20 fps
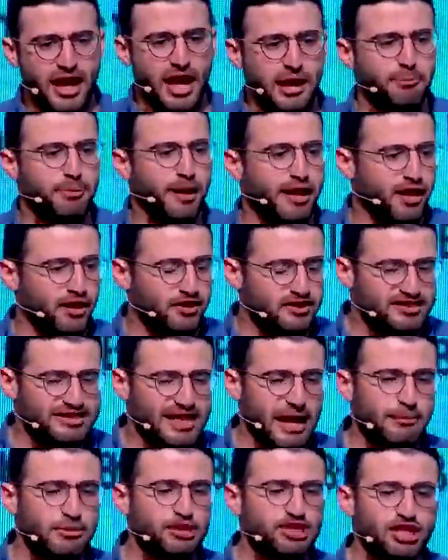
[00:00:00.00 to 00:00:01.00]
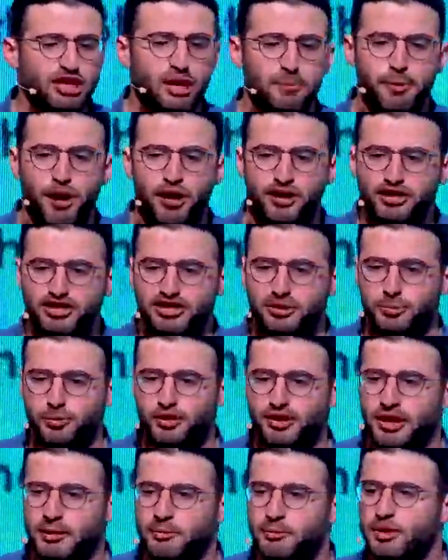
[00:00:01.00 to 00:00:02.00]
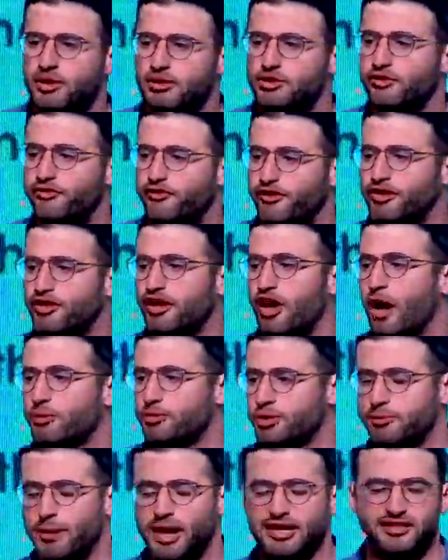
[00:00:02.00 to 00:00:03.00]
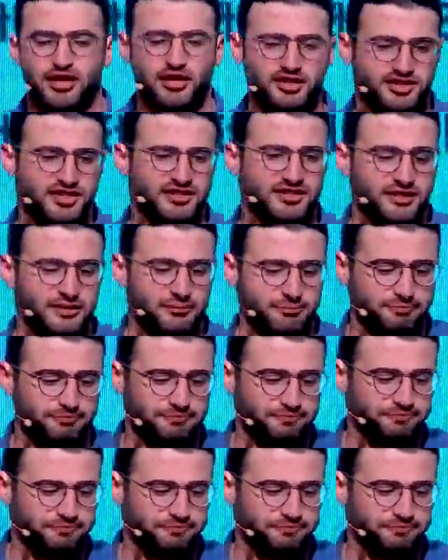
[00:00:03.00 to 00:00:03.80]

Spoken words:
and plan on establishing a partnership with them to further optimize our system.